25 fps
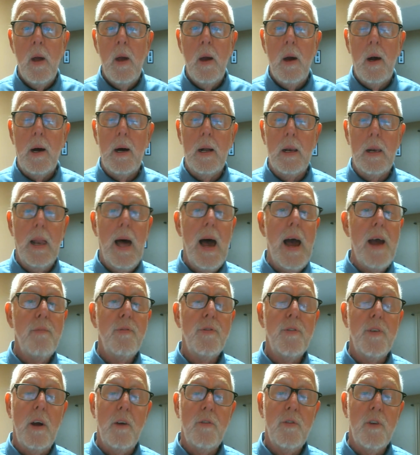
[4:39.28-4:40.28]

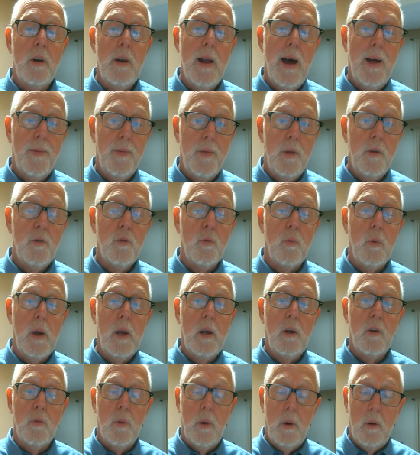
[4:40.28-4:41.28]
live session, not this
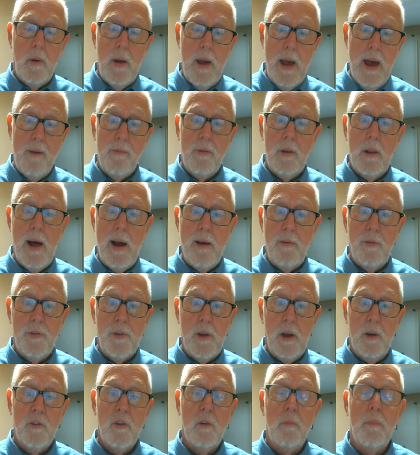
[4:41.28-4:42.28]
week because we don't have a live
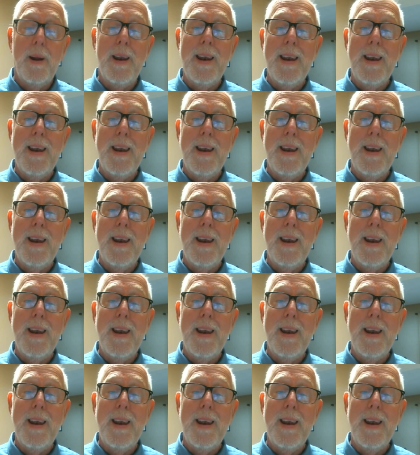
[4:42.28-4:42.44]
session,